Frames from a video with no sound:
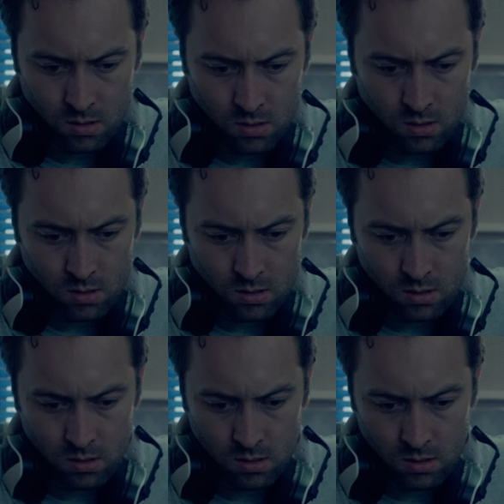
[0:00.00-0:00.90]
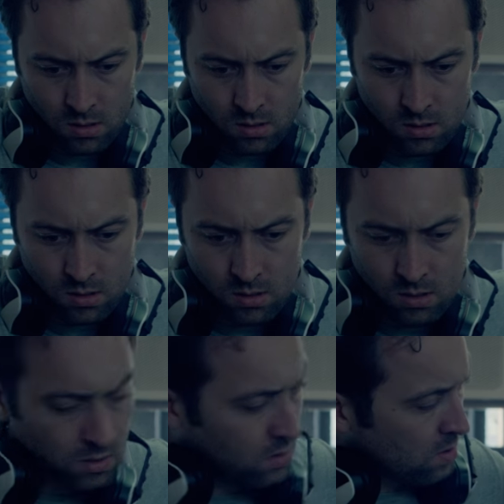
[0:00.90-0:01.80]

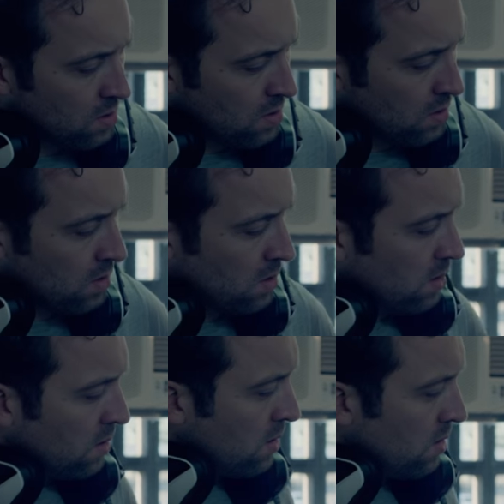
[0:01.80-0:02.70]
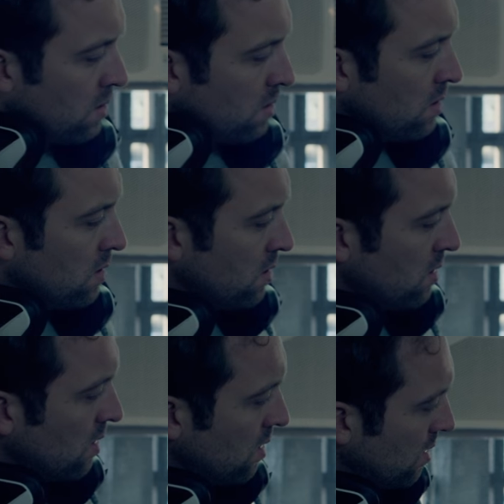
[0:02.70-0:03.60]

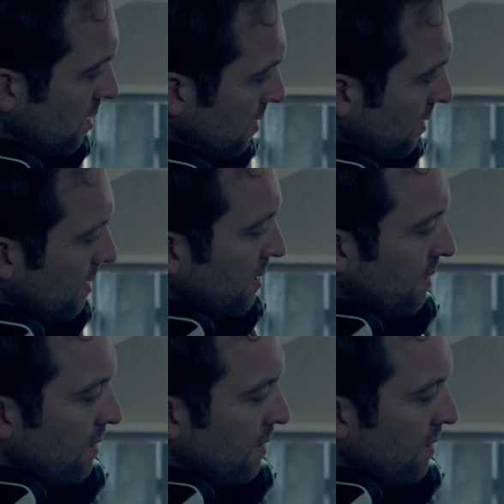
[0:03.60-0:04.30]
(not speaking)